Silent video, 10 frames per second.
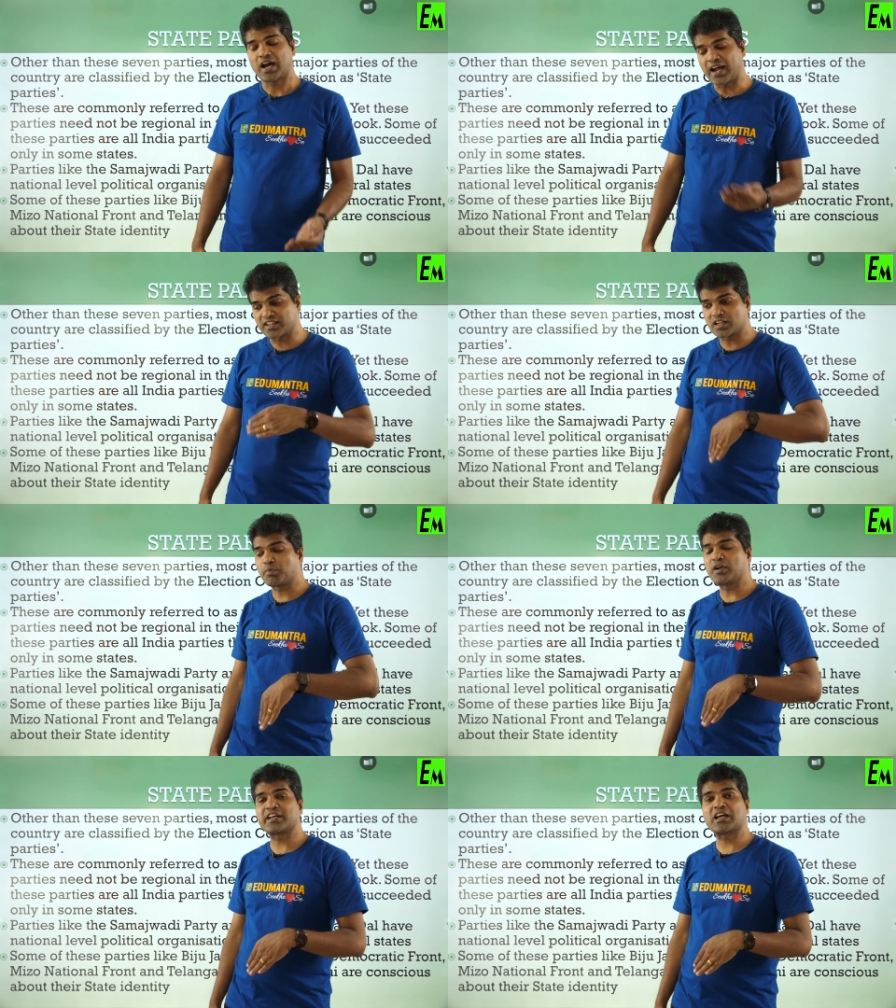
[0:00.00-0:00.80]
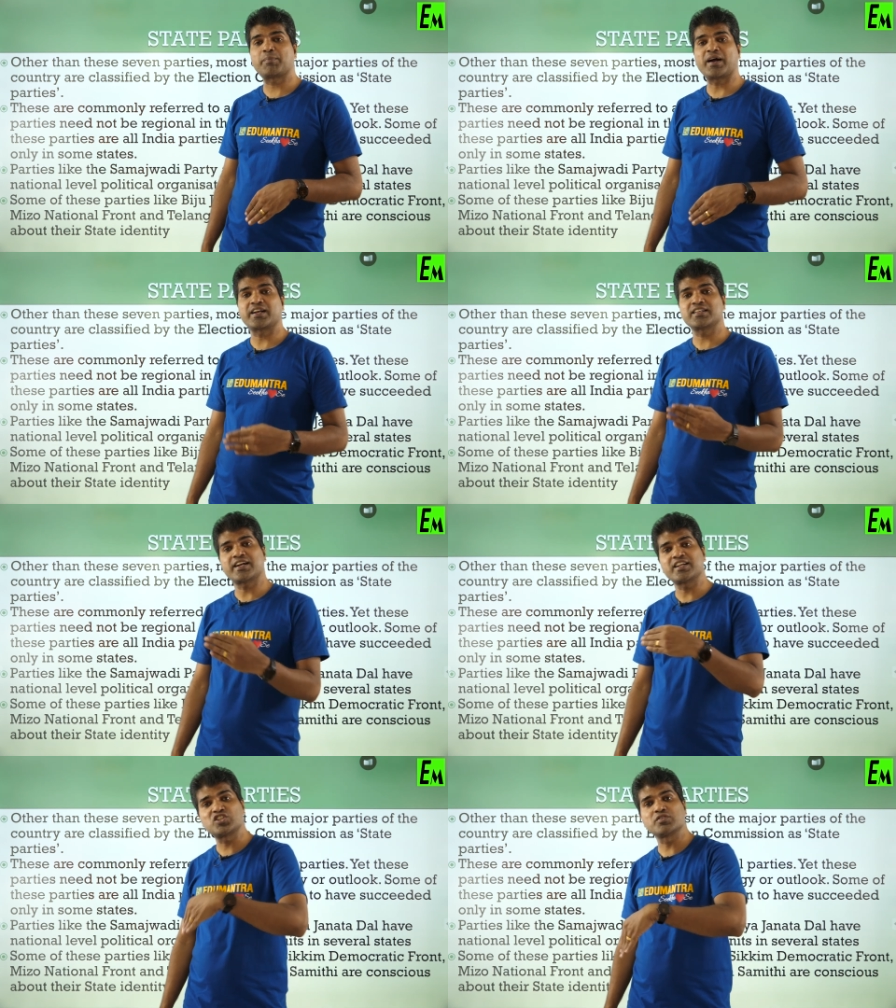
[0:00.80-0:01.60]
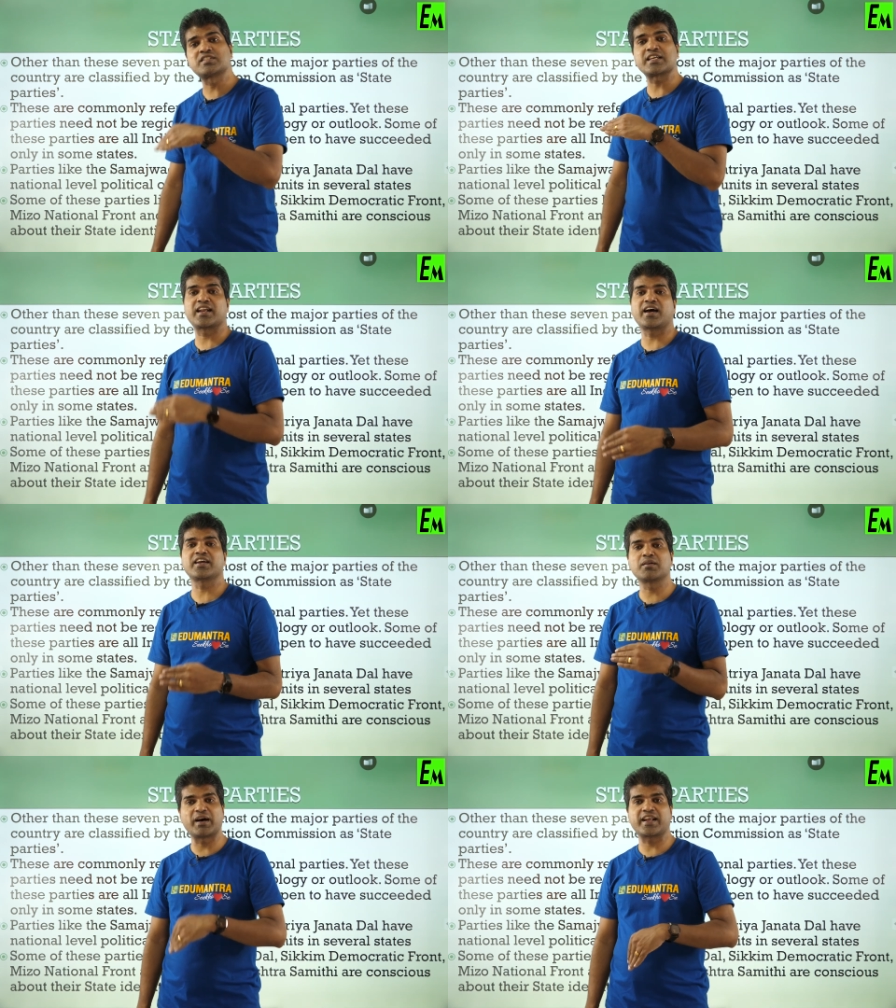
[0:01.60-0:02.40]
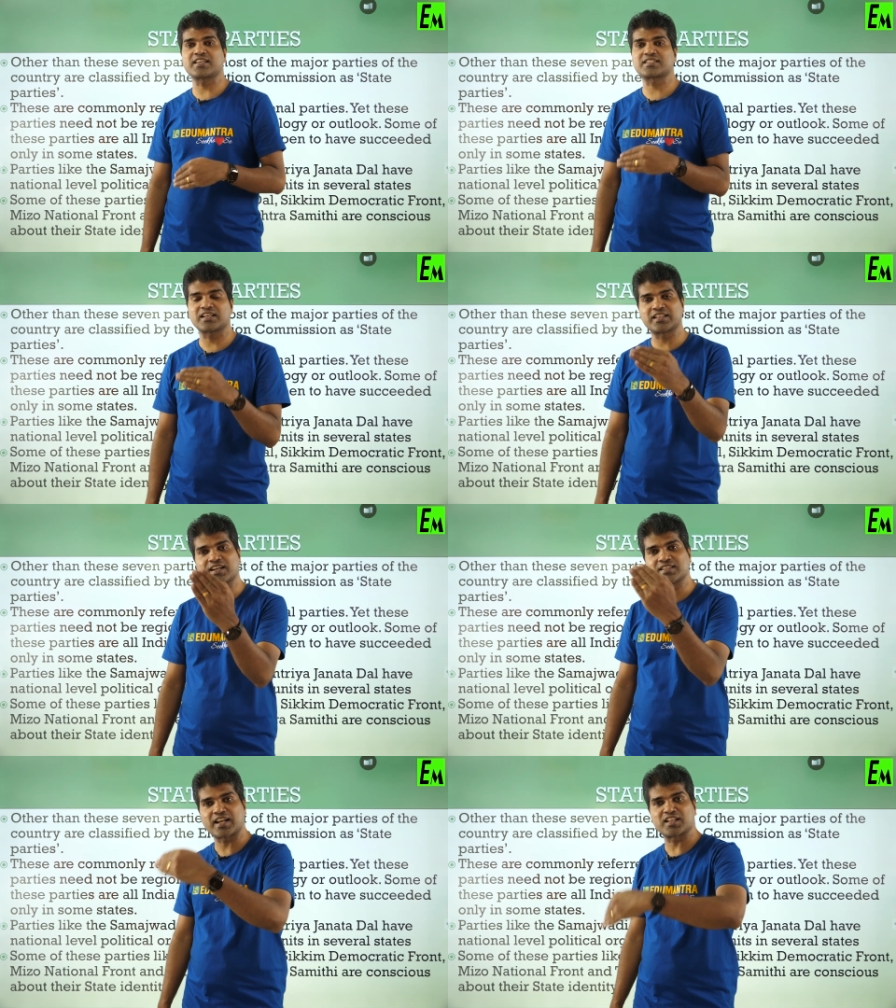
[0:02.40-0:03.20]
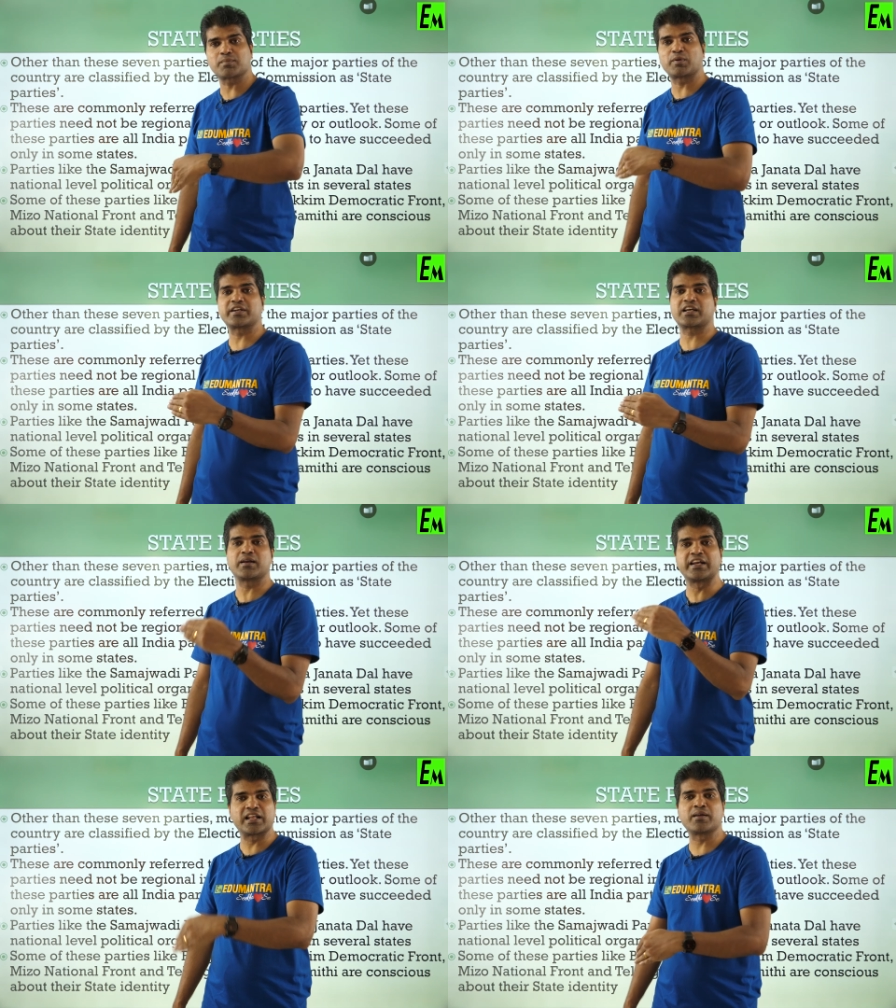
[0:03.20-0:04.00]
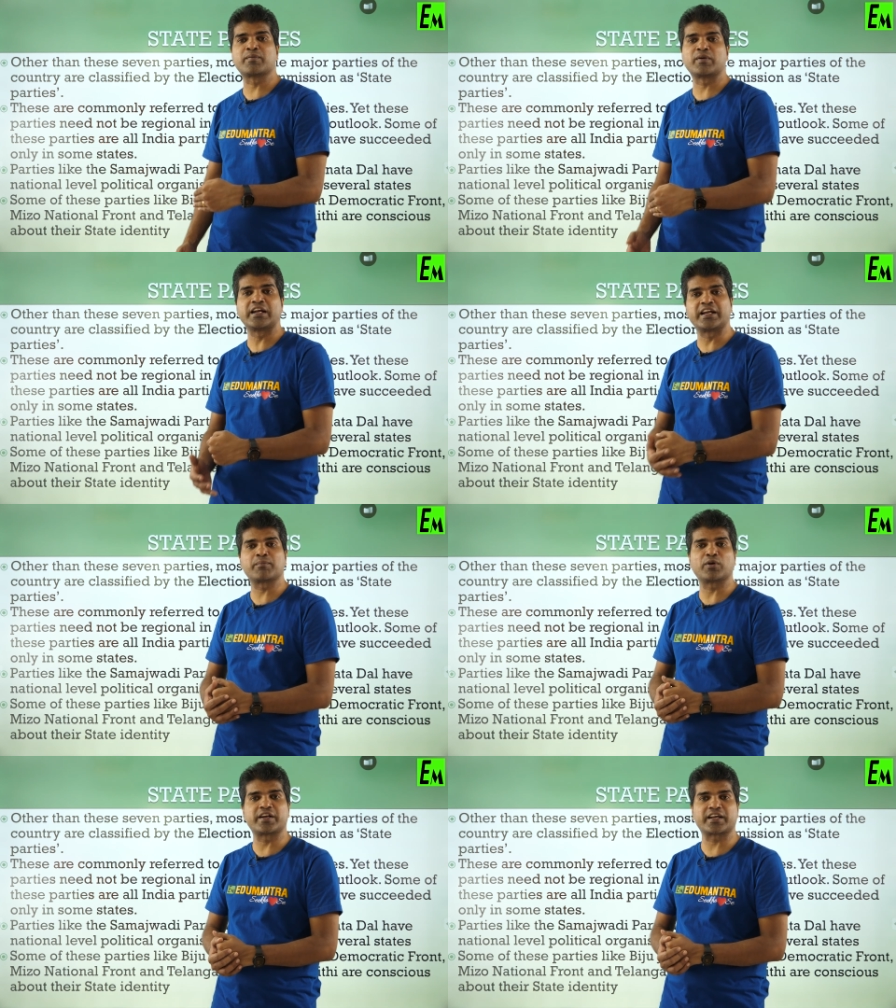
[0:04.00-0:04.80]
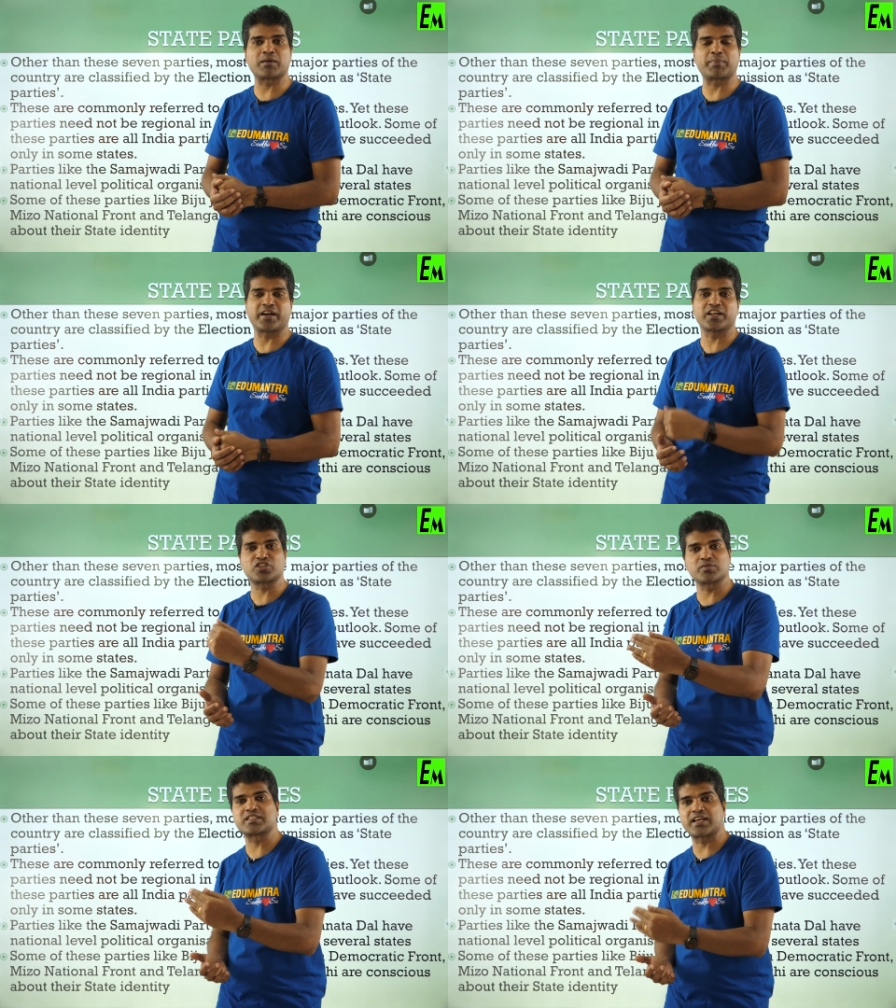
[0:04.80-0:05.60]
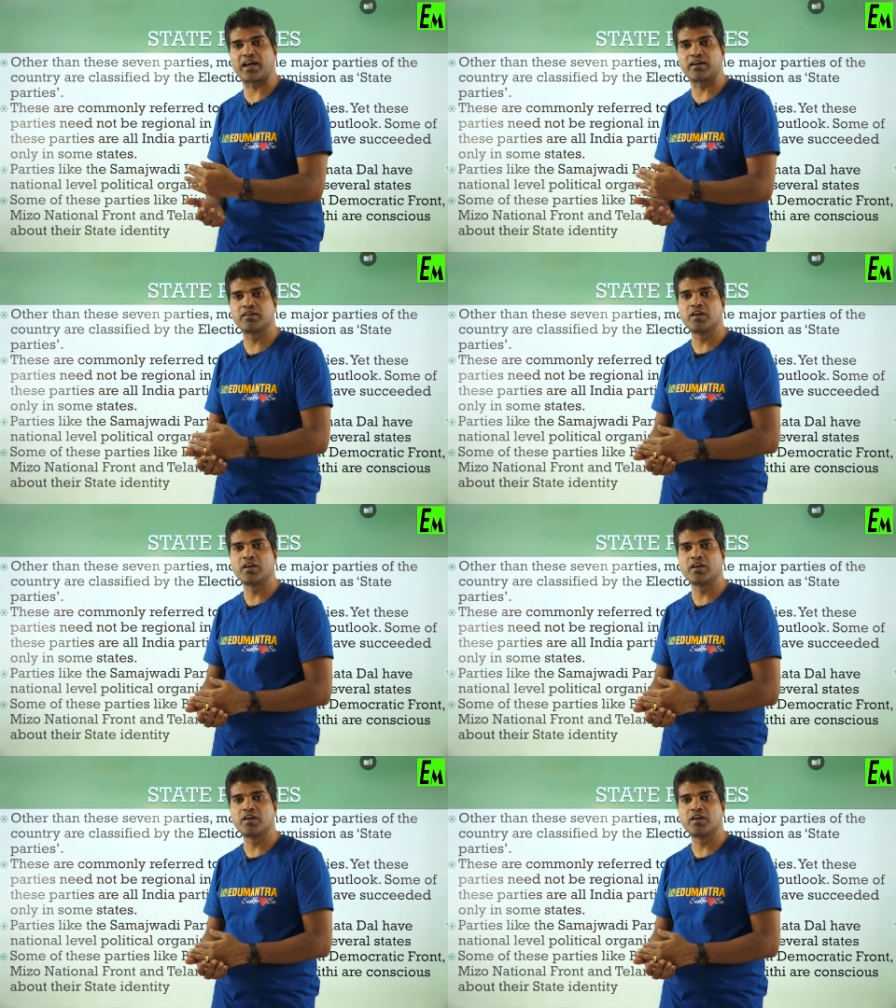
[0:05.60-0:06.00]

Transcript: Another political party that is Shiv Sena in Maharashtra, there is another political leading, leading political party Shiv Sena.